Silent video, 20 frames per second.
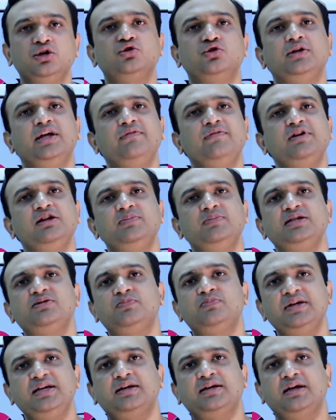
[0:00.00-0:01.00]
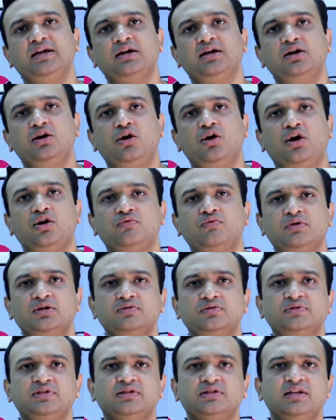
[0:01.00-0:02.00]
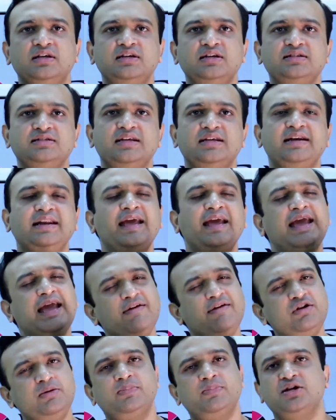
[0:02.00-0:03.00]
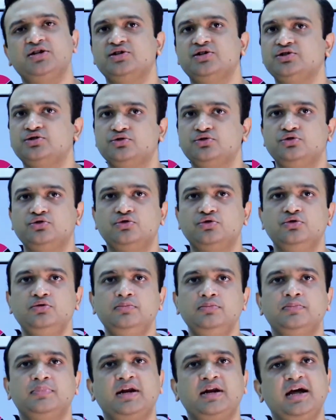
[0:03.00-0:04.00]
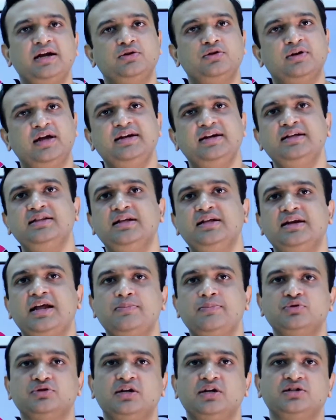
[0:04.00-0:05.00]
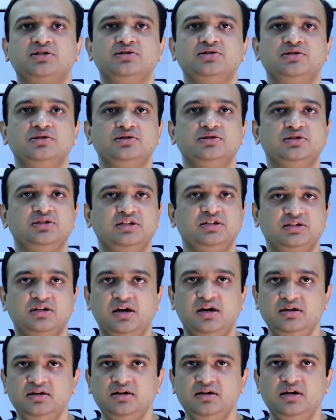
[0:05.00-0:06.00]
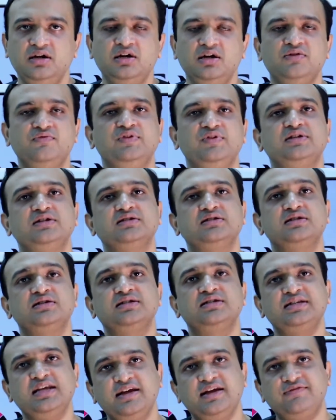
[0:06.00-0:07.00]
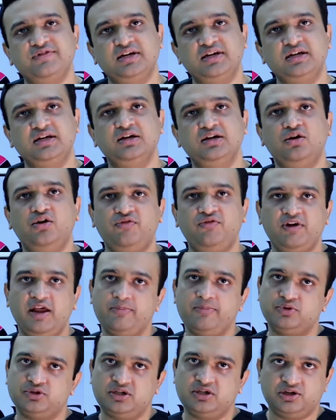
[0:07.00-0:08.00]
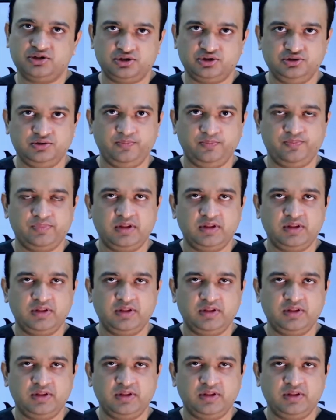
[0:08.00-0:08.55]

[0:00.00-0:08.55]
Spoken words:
Today we will be speaking on one of the things that every patient should know prior to getting their liposuction surgery done, which is the safety of liposuction.